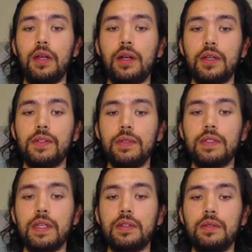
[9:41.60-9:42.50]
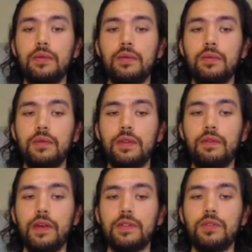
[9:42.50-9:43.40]
So we set the
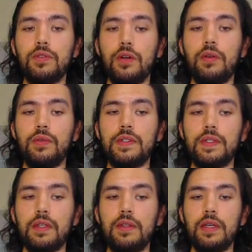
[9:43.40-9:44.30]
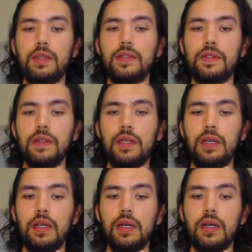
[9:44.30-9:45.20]
defense draw, we set this,
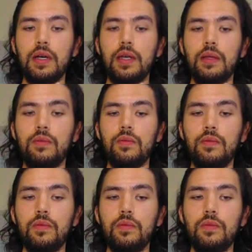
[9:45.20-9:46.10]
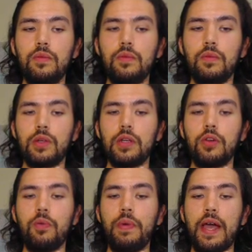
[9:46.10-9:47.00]
and we're gonna
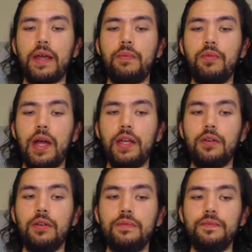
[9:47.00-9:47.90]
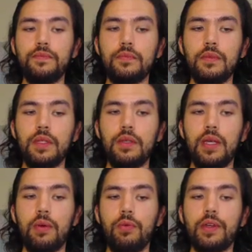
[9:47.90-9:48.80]
go backup rider,
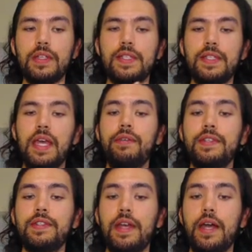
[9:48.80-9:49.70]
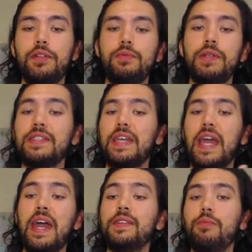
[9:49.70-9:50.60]
and we're gonna save a slash because he
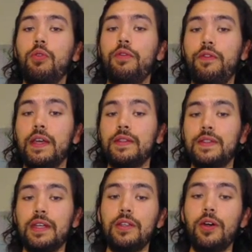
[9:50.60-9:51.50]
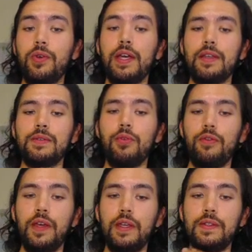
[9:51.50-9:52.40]
has more Fates. I know he has more
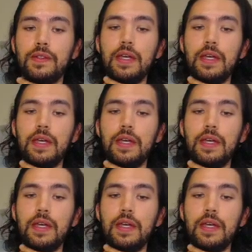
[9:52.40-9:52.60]
Fates.